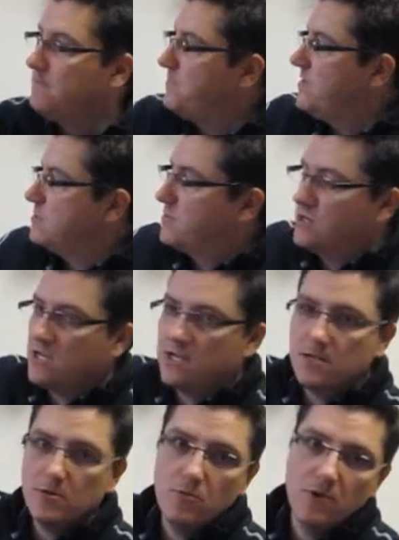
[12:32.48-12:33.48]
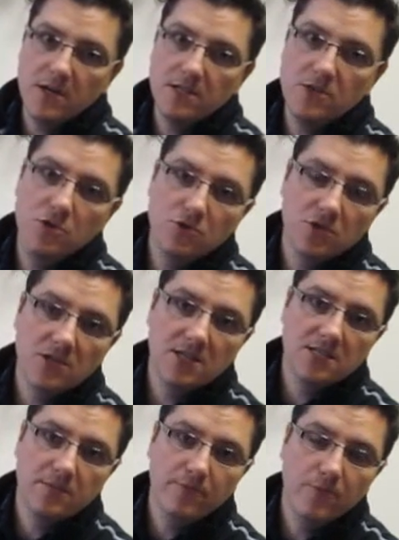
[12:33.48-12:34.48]
This particular one usually
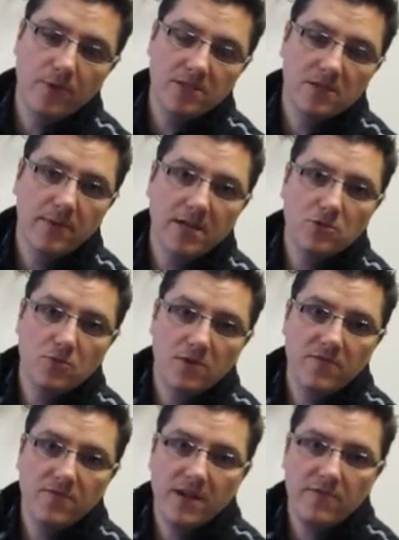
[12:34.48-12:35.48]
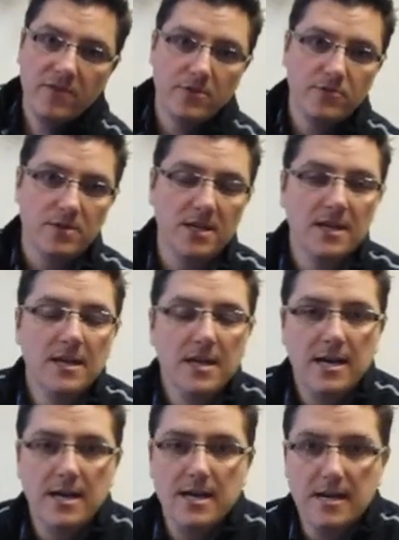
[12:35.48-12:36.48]
runs about $2,500.
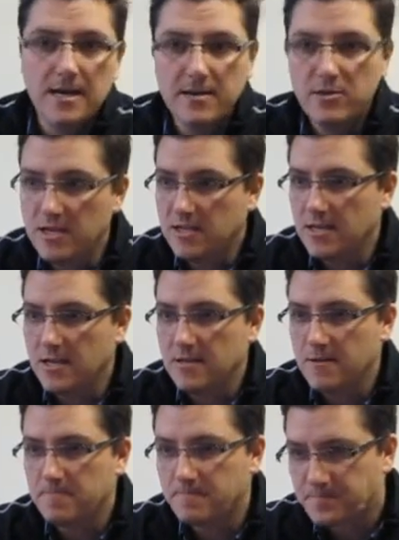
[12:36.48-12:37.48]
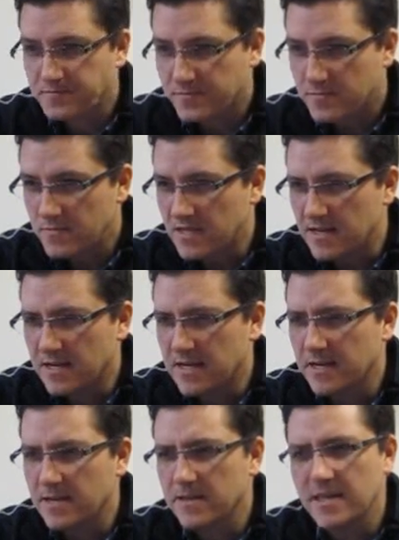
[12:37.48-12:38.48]
I think that
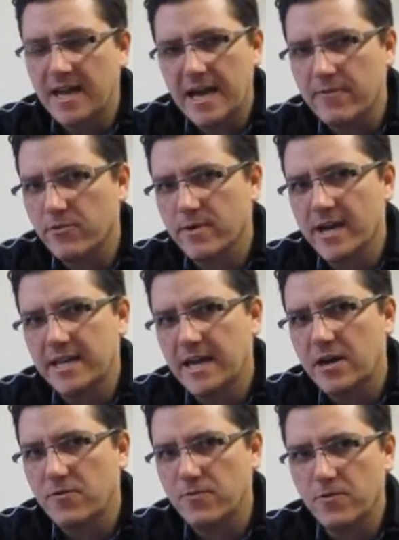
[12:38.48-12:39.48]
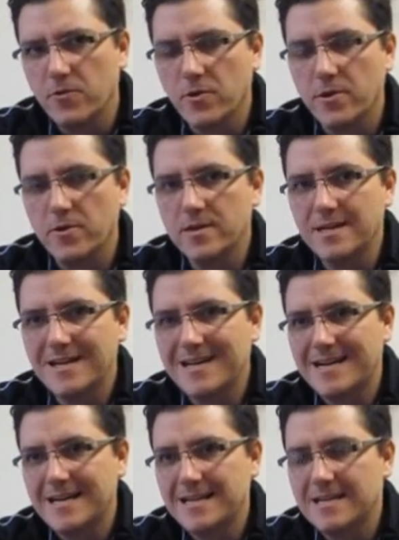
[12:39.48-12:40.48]
they have it right now for
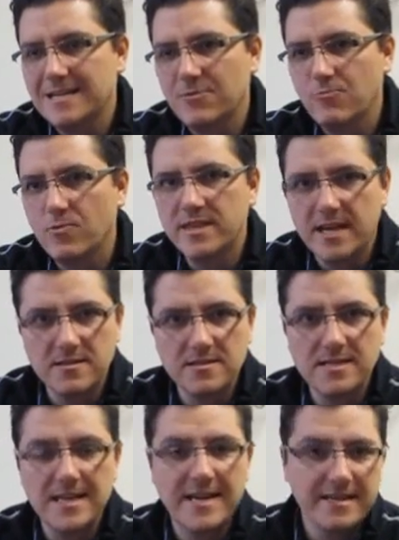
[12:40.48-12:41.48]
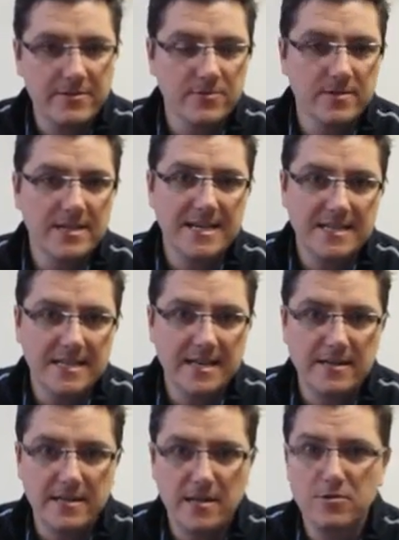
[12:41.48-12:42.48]

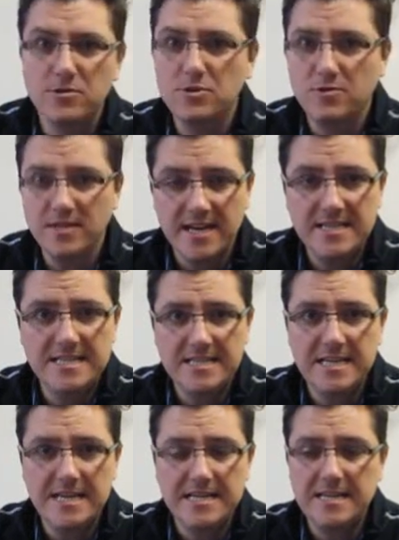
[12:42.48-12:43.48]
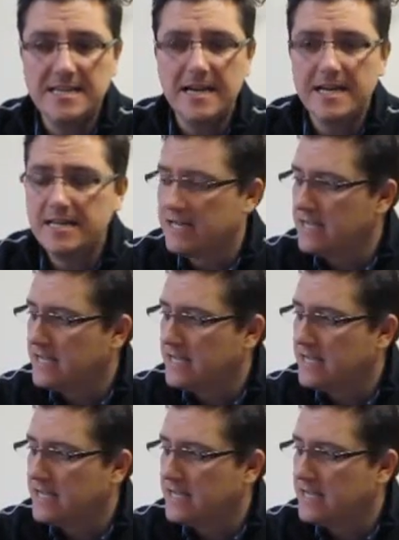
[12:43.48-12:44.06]
$1,999, so $1,999.